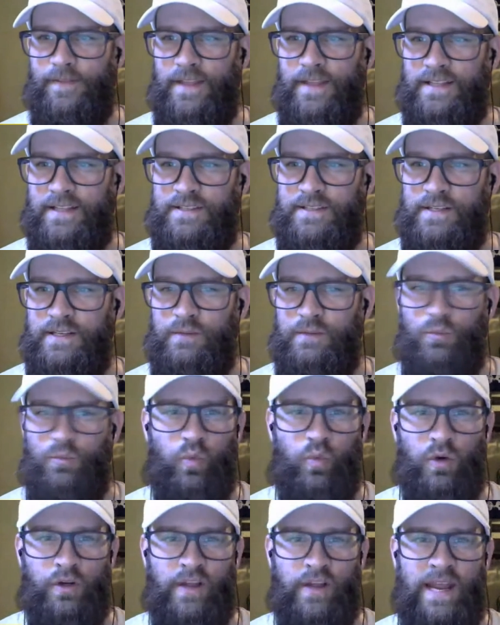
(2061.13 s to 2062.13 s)
City
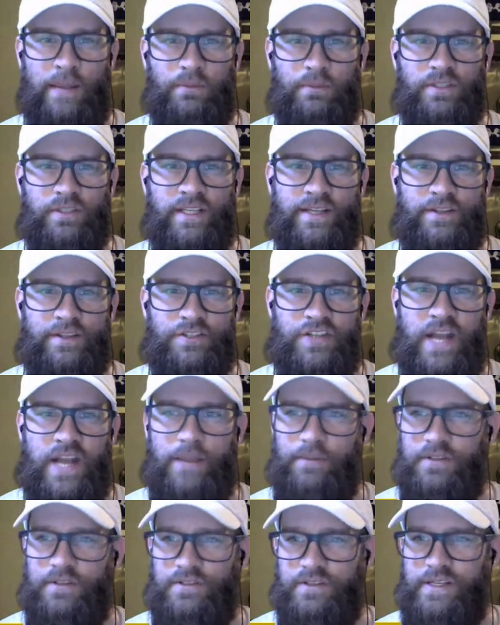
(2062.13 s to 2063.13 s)
weren't able to get the
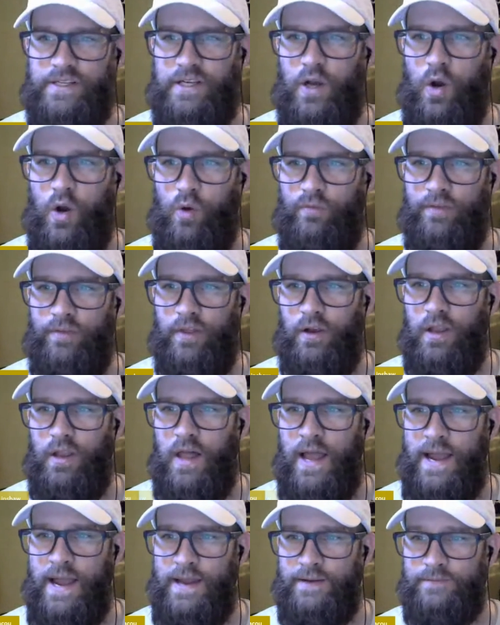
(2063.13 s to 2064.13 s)
Champions League over the
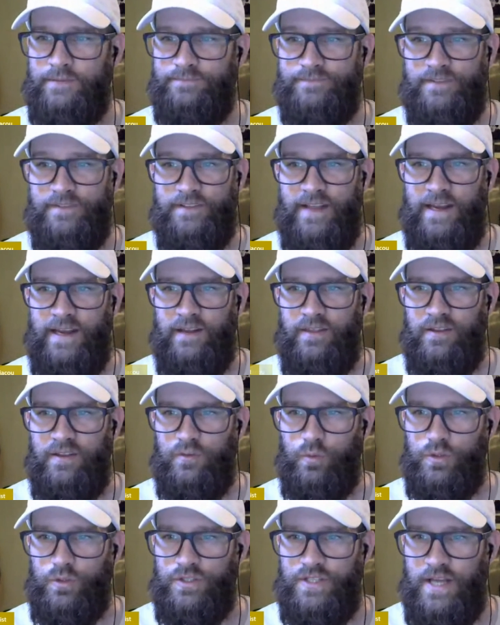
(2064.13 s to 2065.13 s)
line. Danny thinks
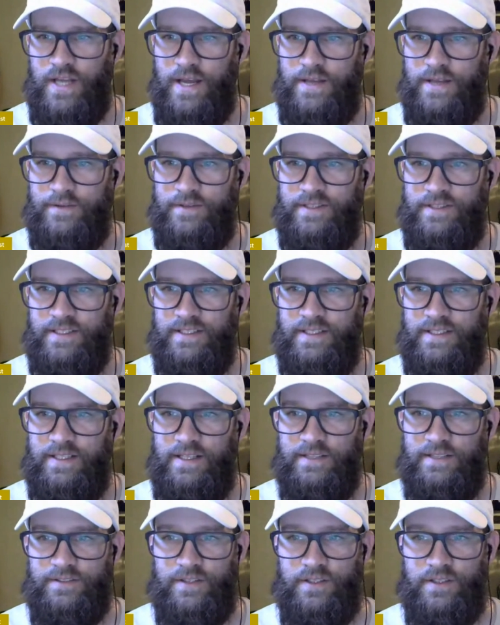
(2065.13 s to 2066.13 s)
we're done.
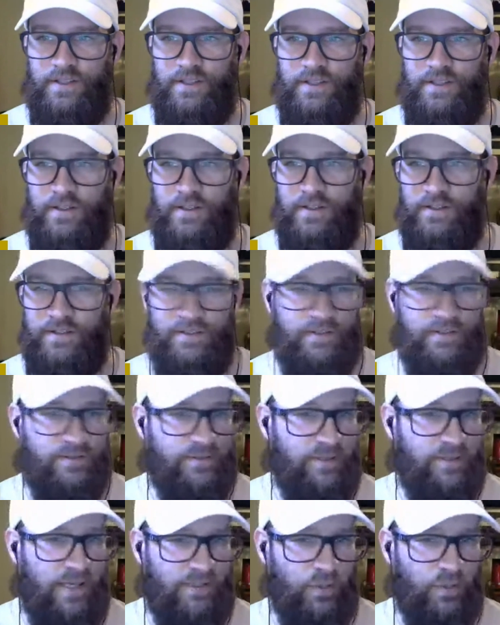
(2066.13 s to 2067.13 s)

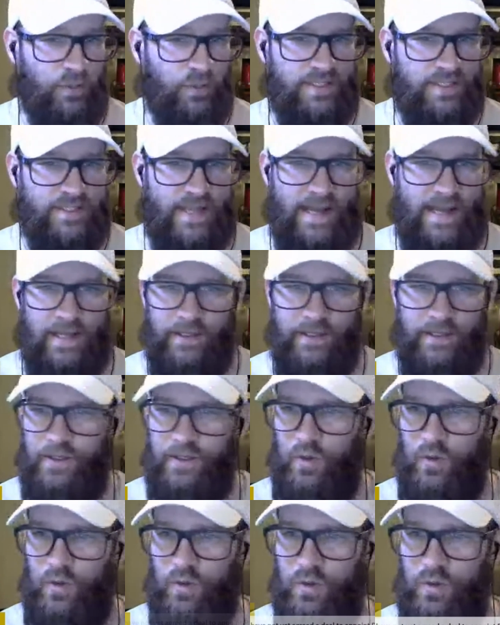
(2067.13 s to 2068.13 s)
Don't trust Ali
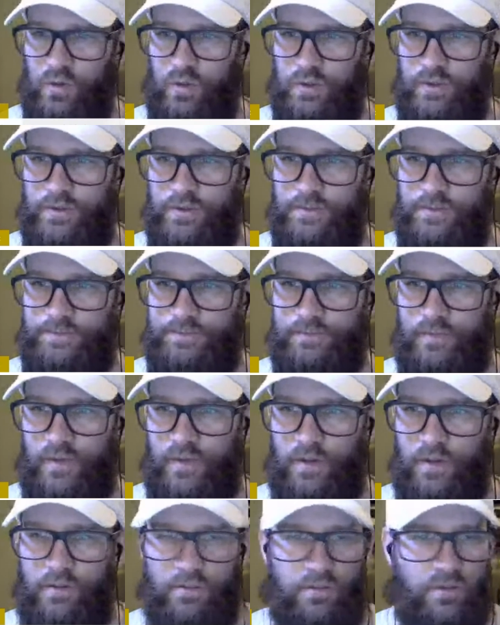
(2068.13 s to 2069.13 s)
Gold.
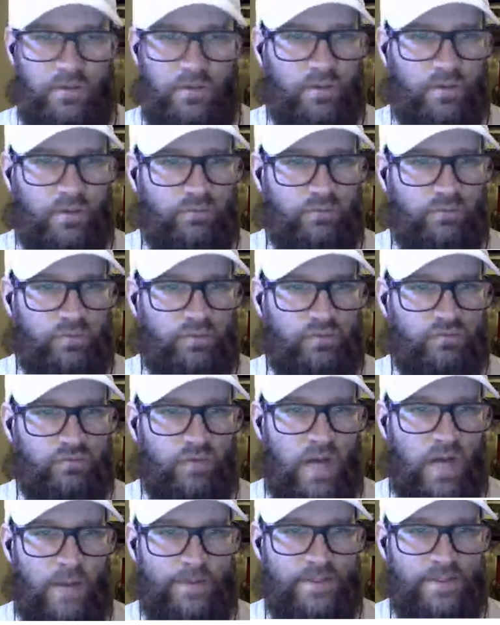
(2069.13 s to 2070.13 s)

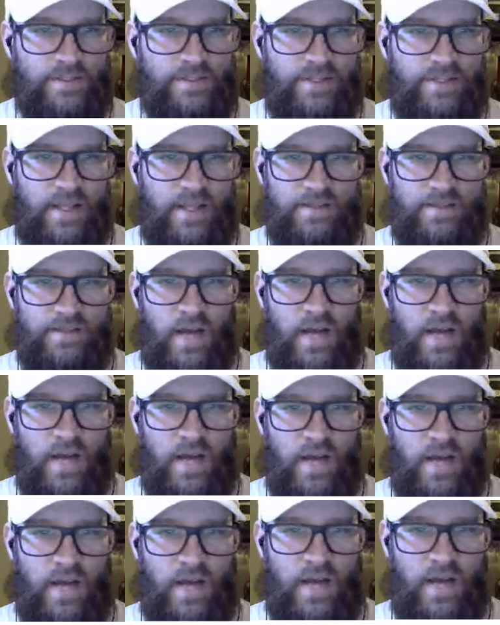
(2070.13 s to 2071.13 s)
Robin says, Tottenham
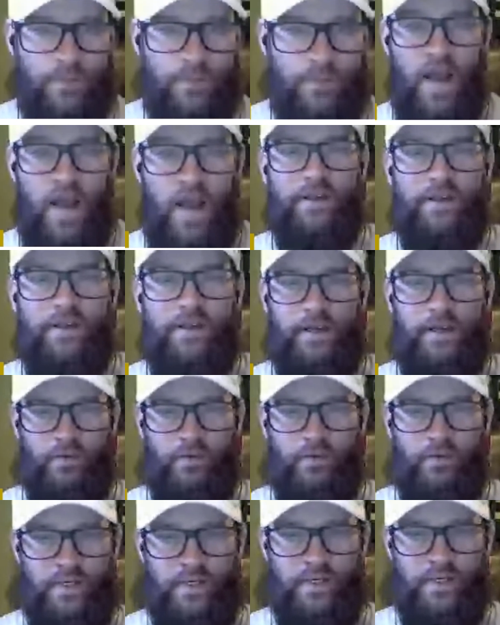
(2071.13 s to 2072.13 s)
have not yet
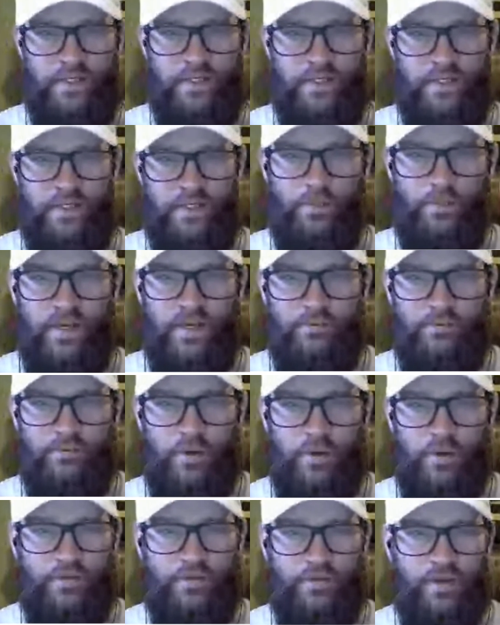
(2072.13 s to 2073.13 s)
agreed to a deal, but have
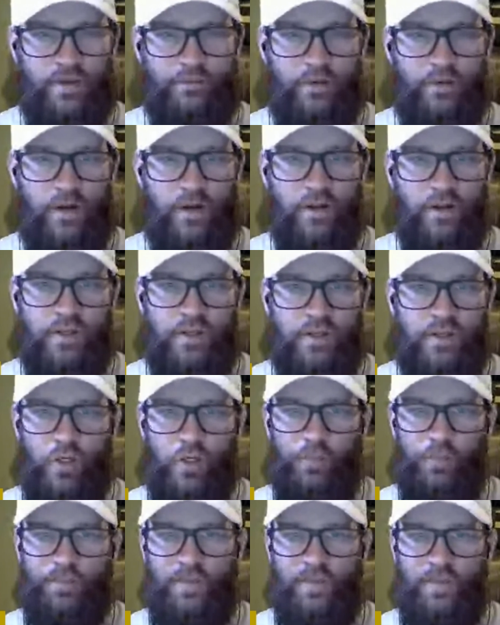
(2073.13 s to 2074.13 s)
moved to the front of the
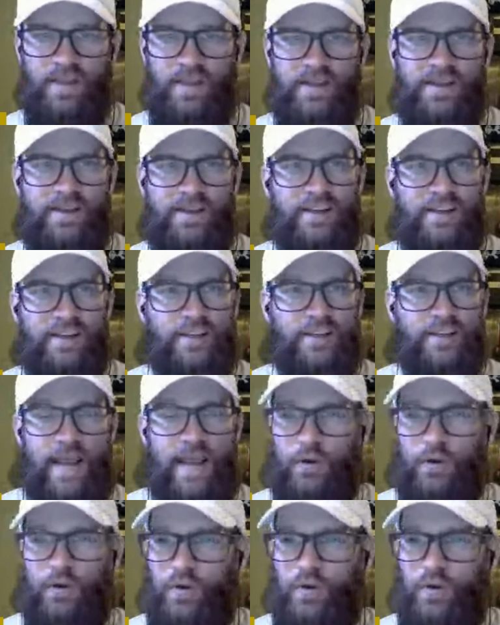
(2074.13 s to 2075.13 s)
queue.
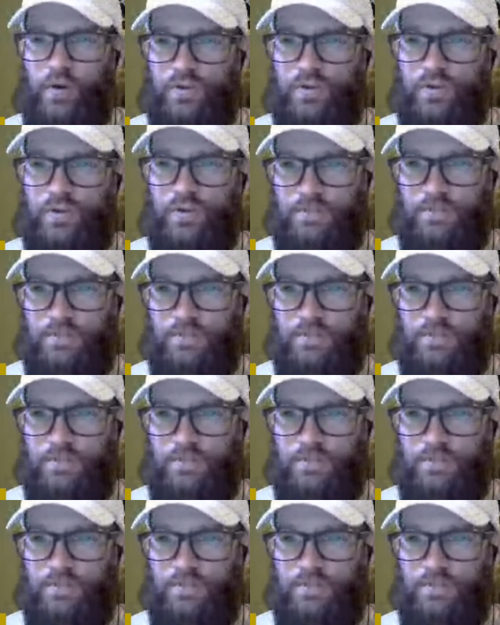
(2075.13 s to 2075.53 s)
Yeah, who knows?